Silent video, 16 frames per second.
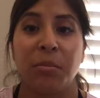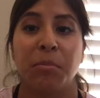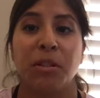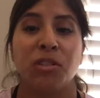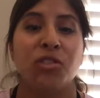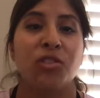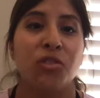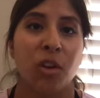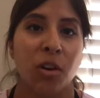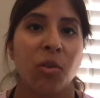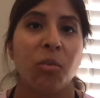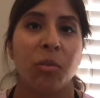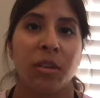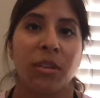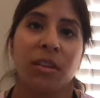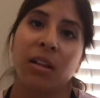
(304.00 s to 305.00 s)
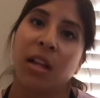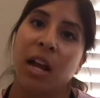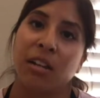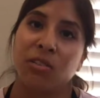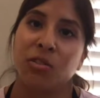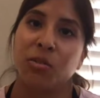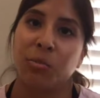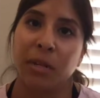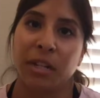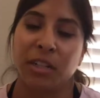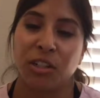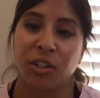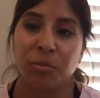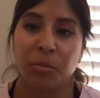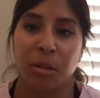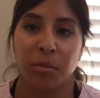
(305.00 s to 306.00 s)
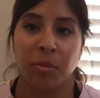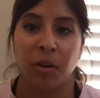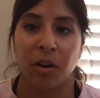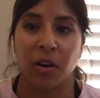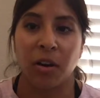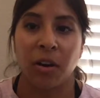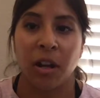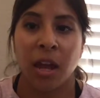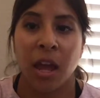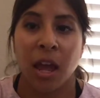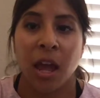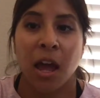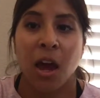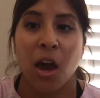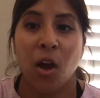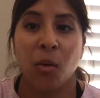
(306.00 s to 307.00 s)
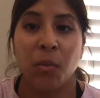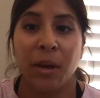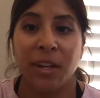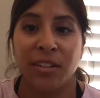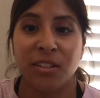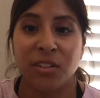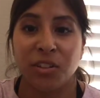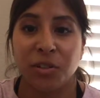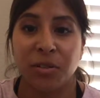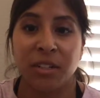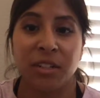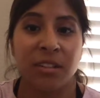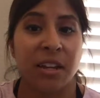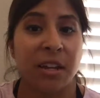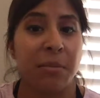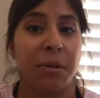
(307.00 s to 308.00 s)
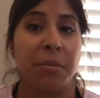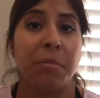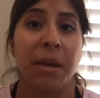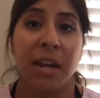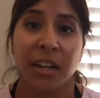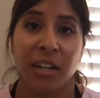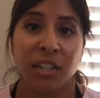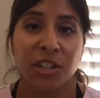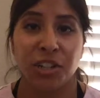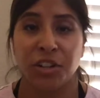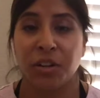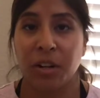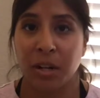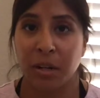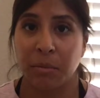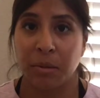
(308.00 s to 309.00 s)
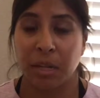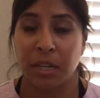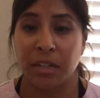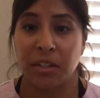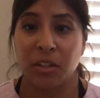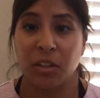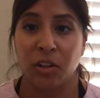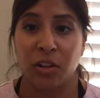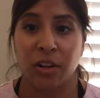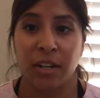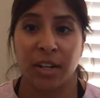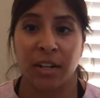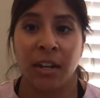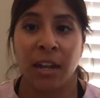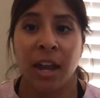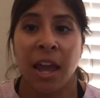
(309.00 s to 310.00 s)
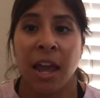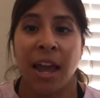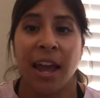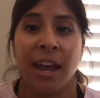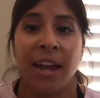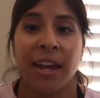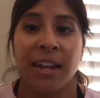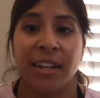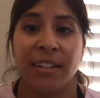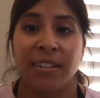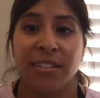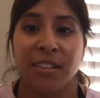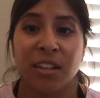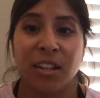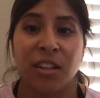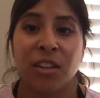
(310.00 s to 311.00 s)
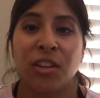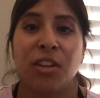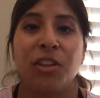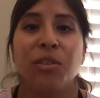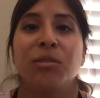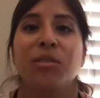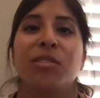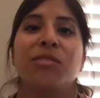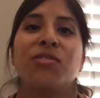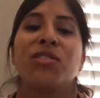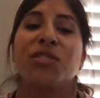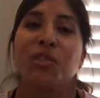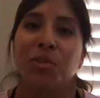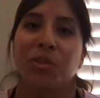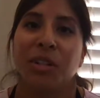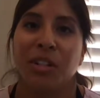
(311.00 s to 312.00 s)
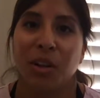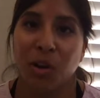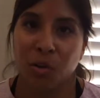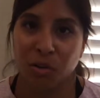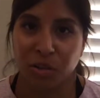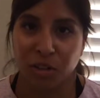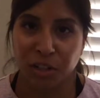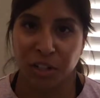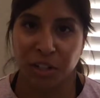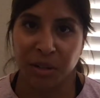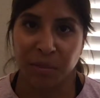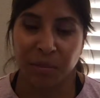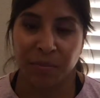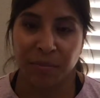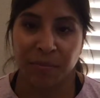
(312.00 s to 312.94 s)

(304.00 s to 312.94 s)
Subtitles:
but struggle with the classroom management part. A way students can be managed during blended learning is the use of student ownership.